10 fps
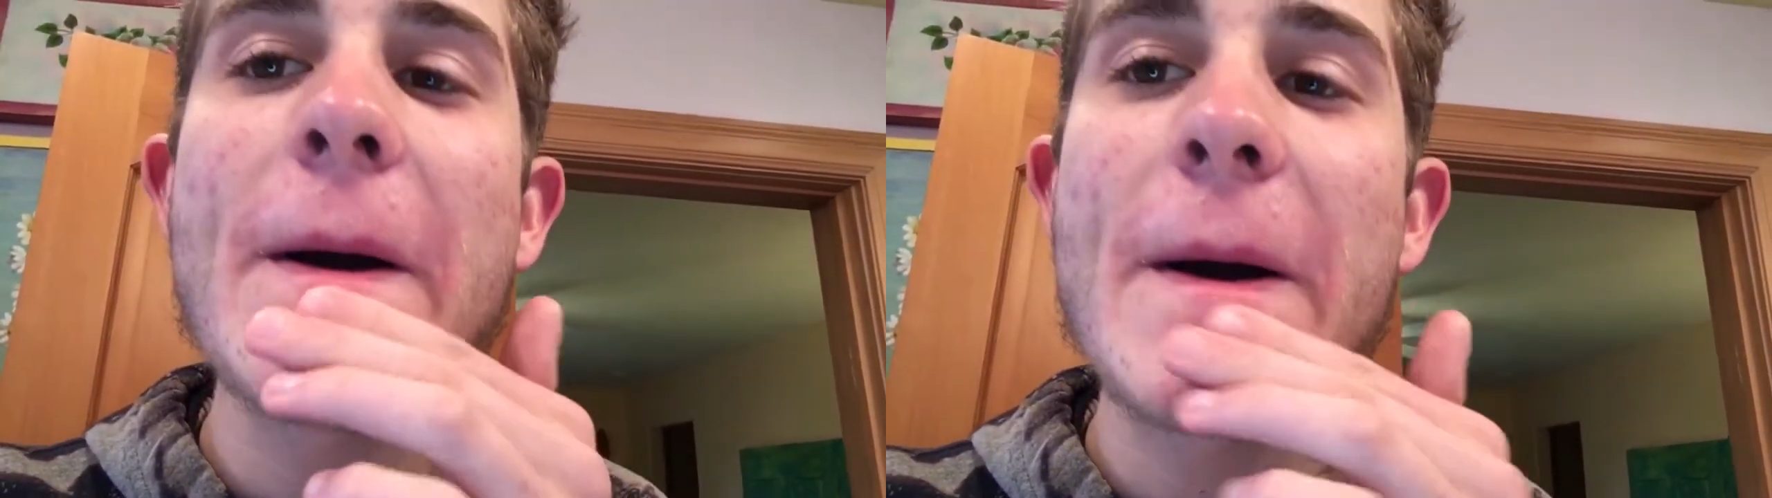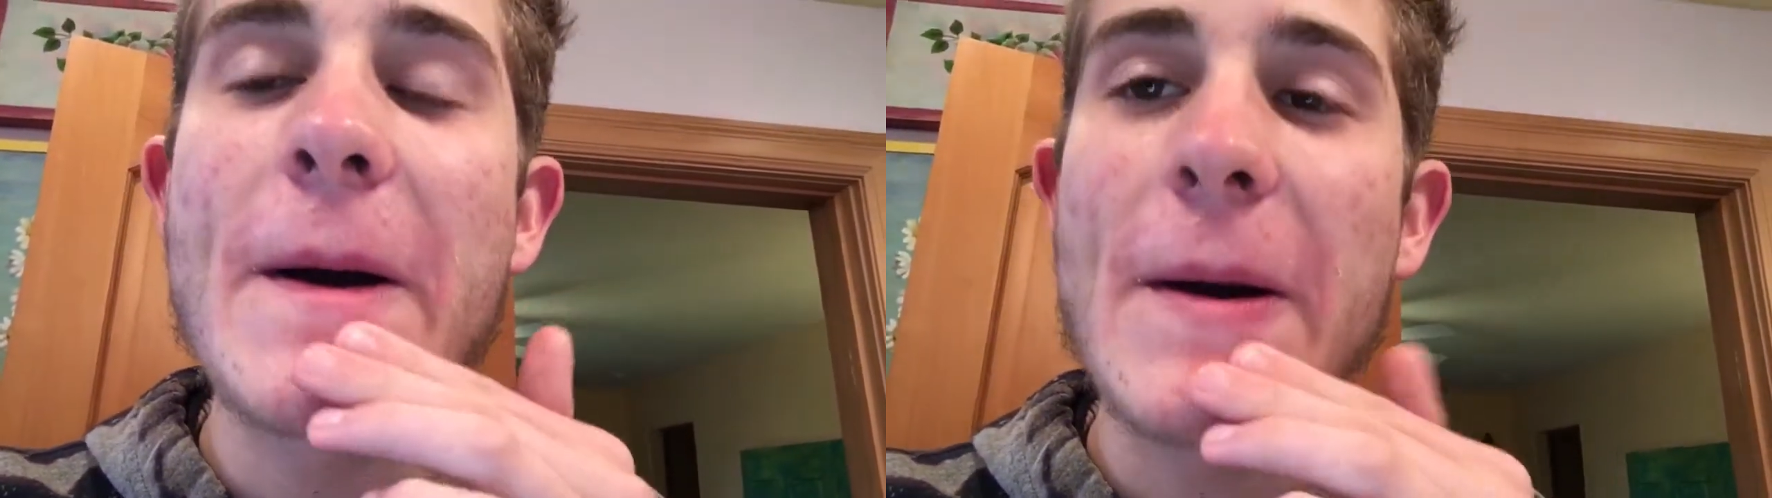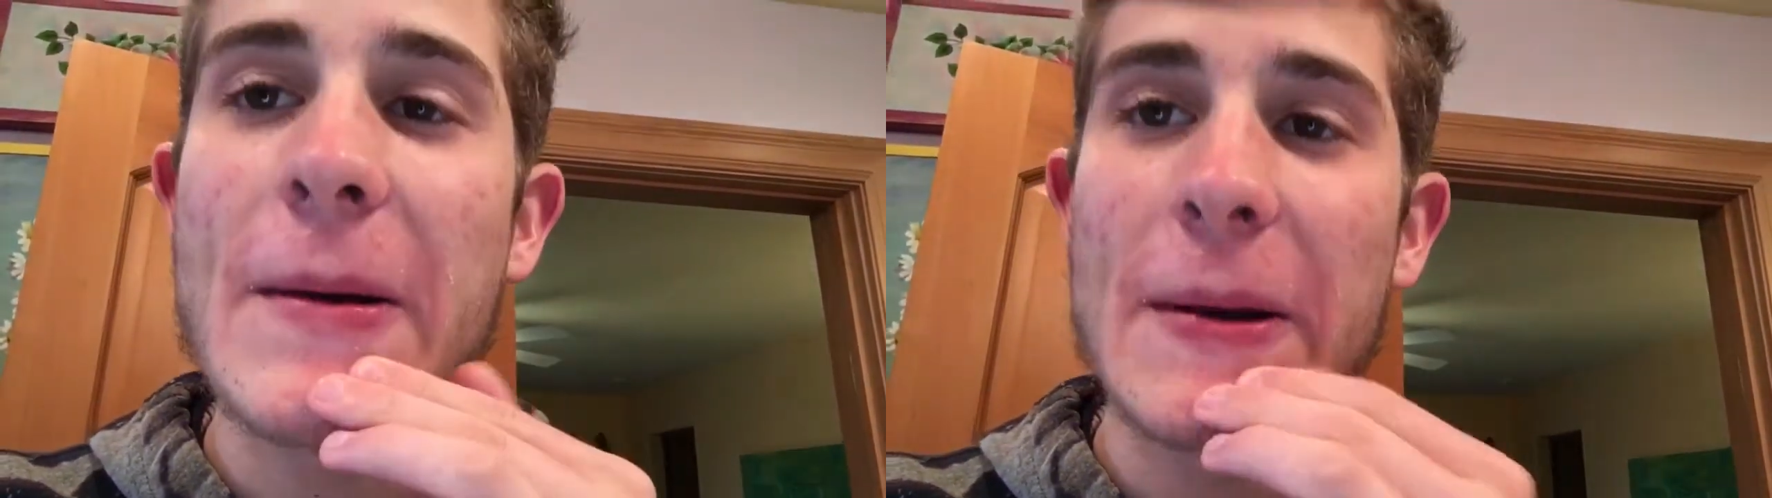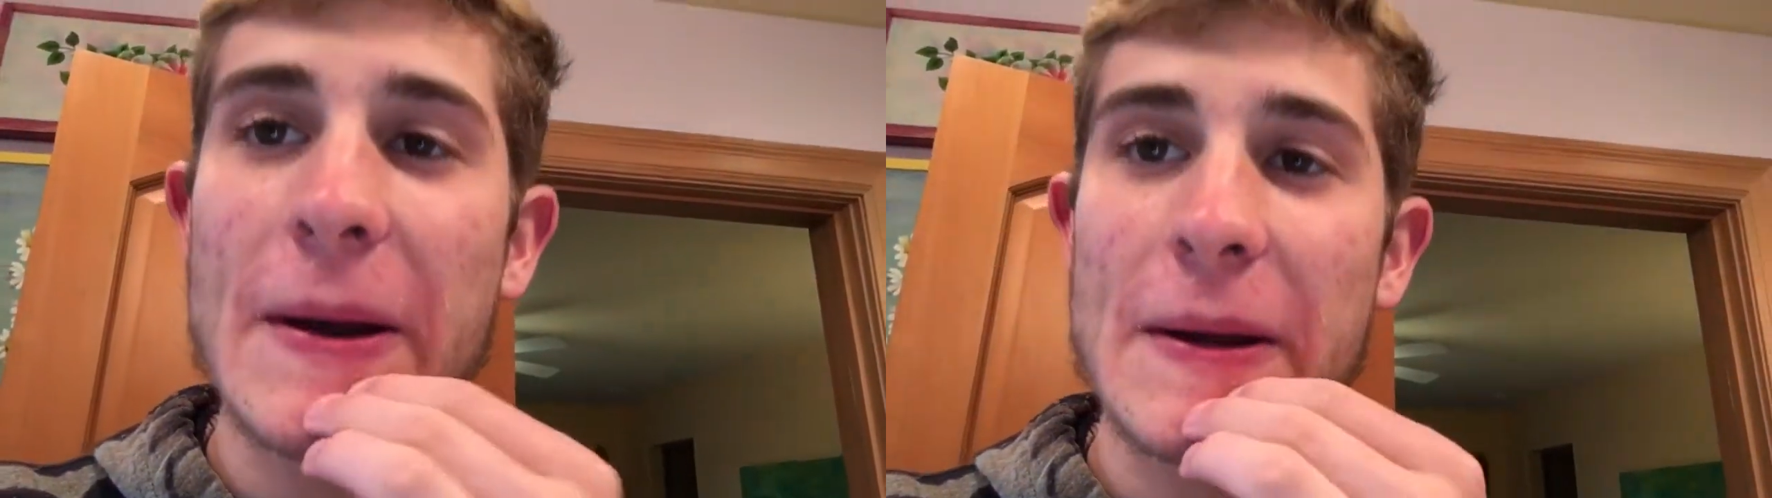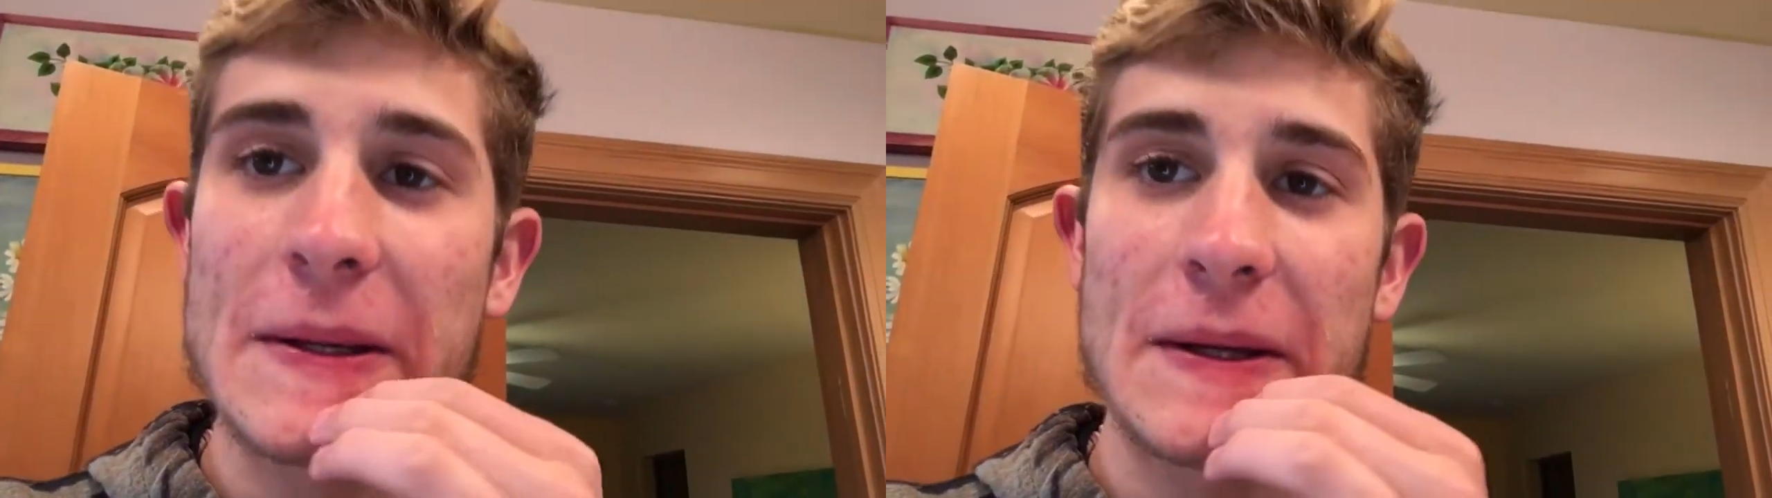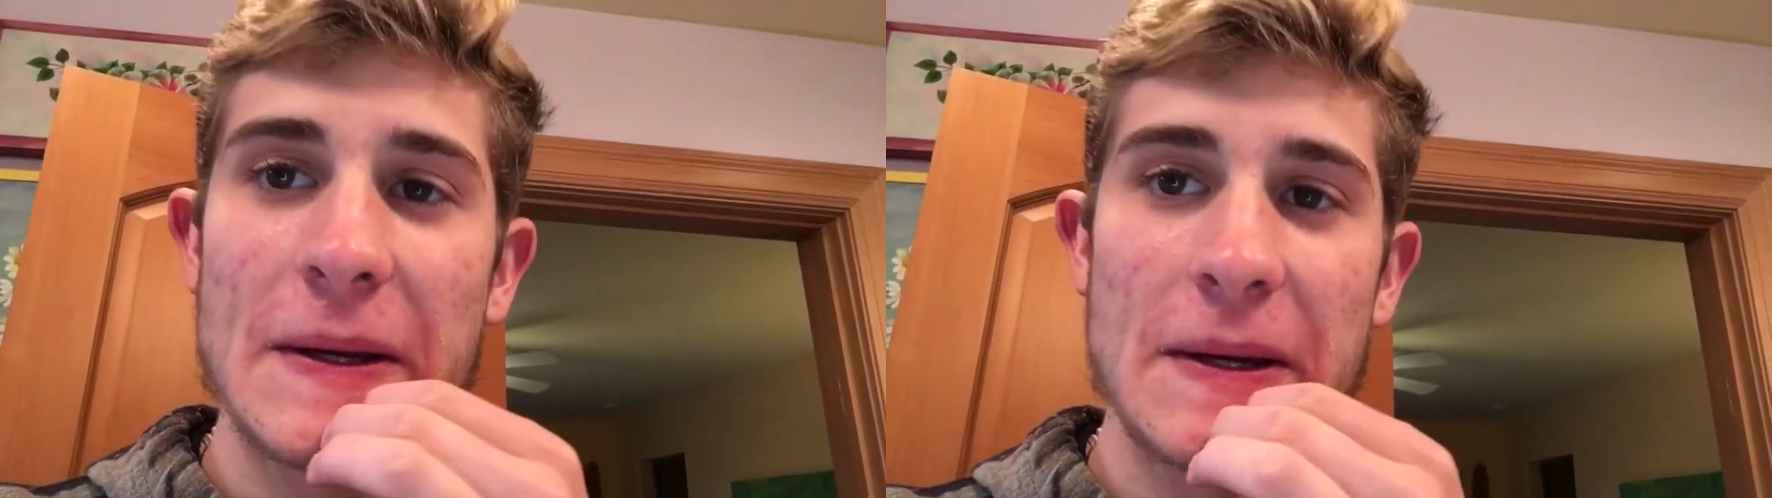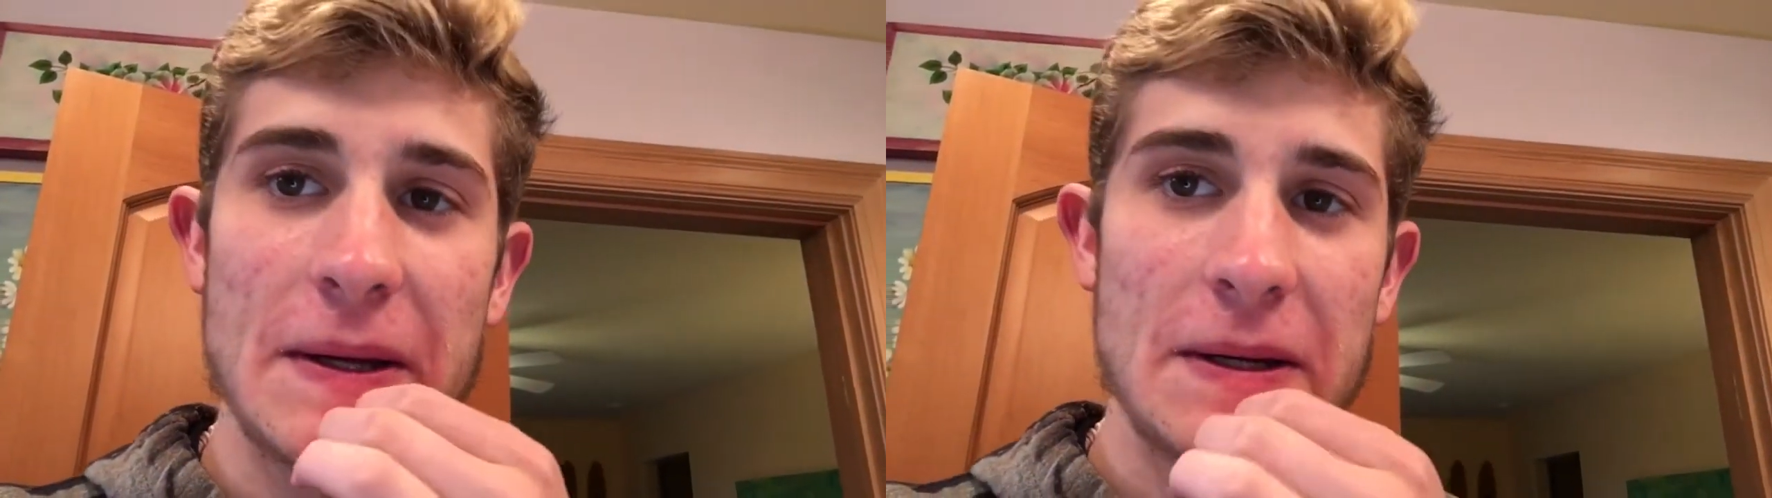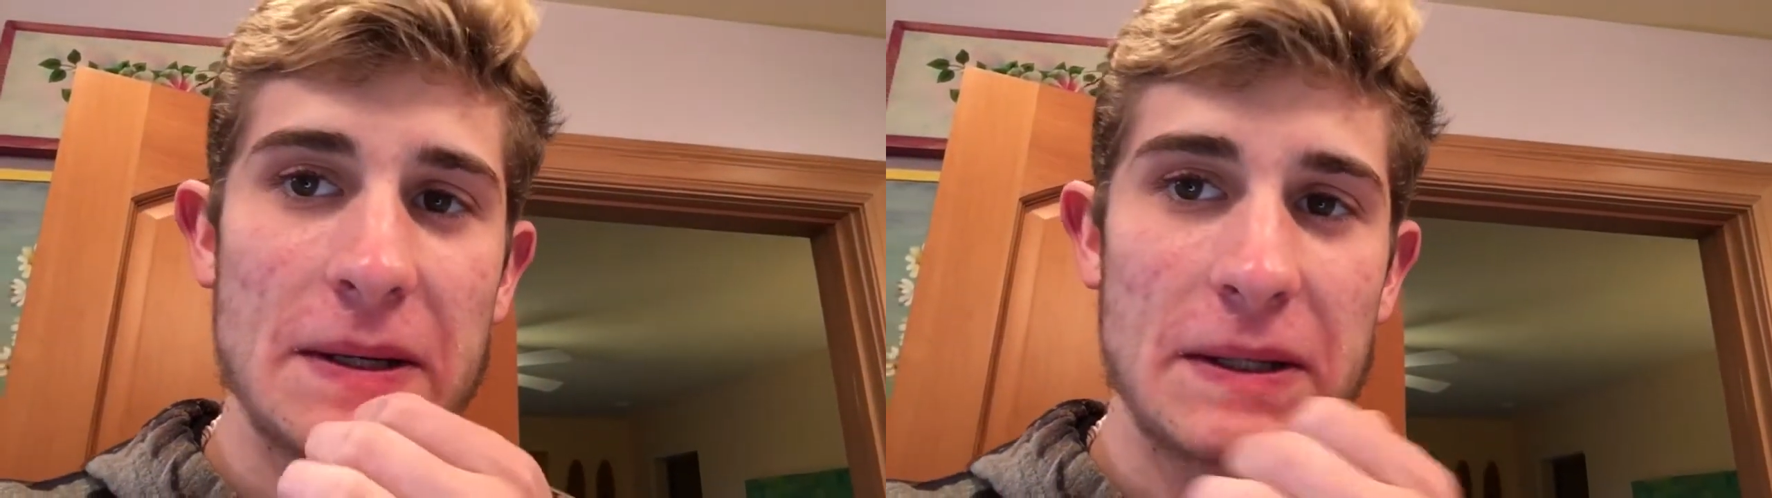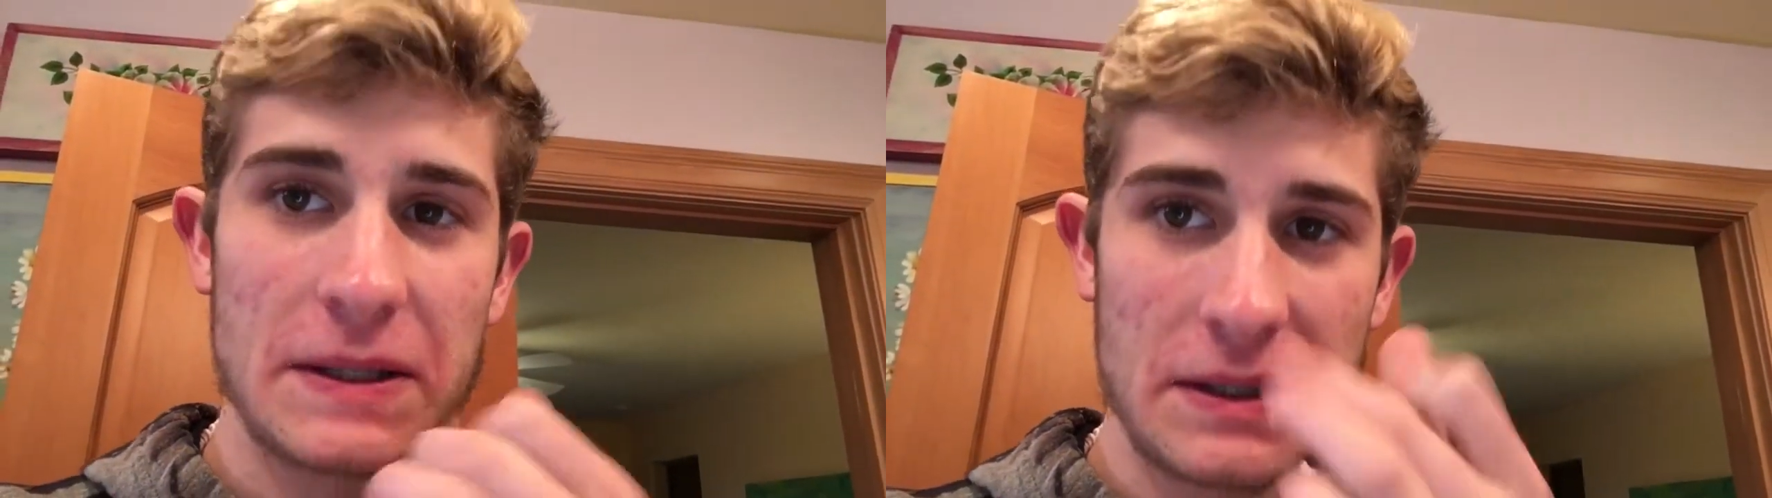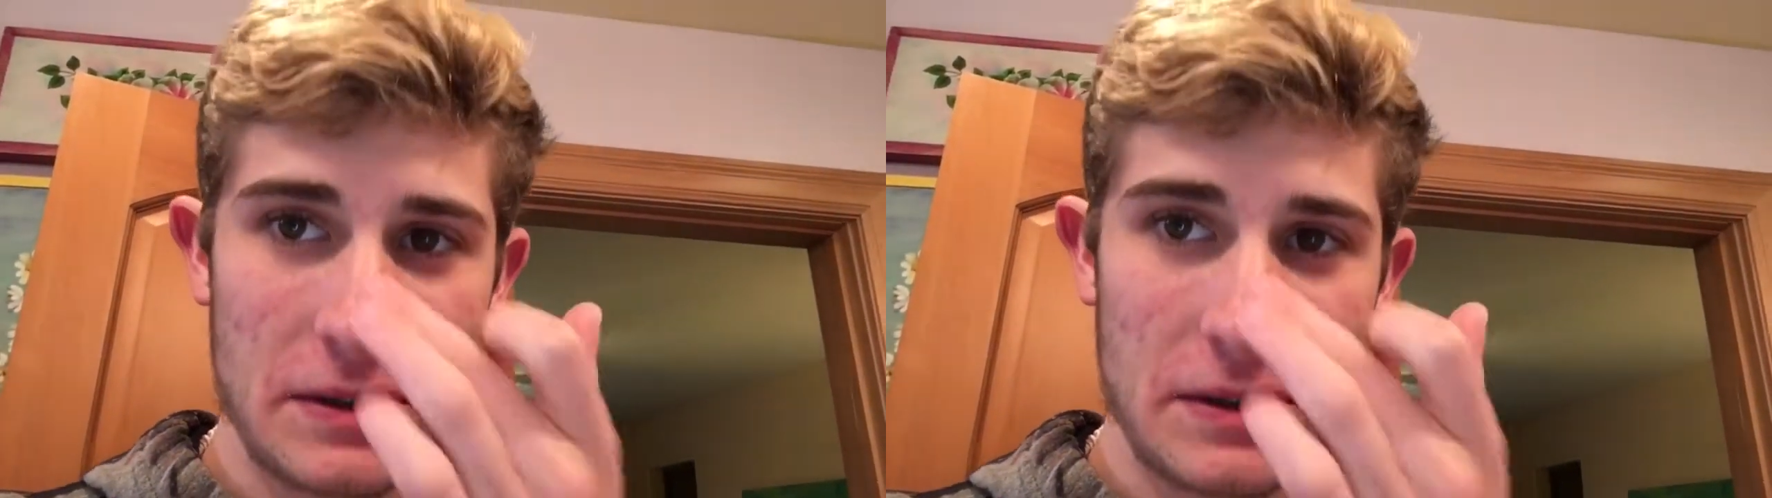Oh, nice. Could